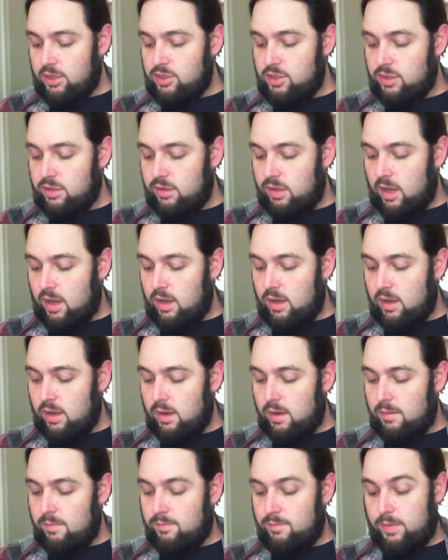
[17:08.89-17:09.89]
There's
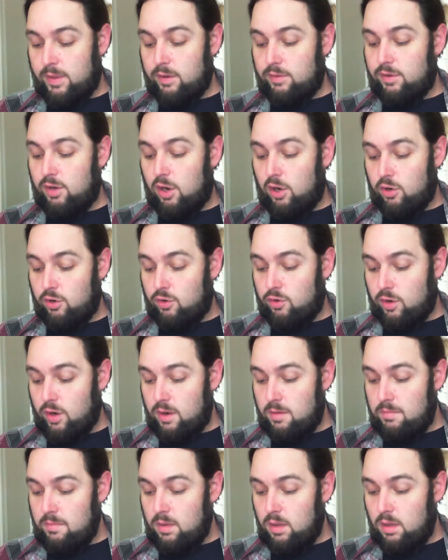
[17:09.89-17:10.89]
sections of there's
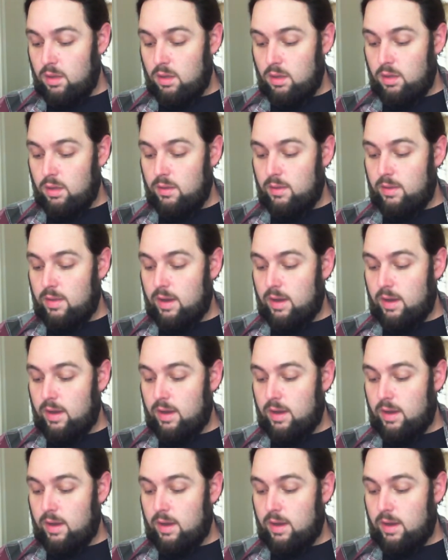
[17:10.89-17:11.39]
Art Crumb,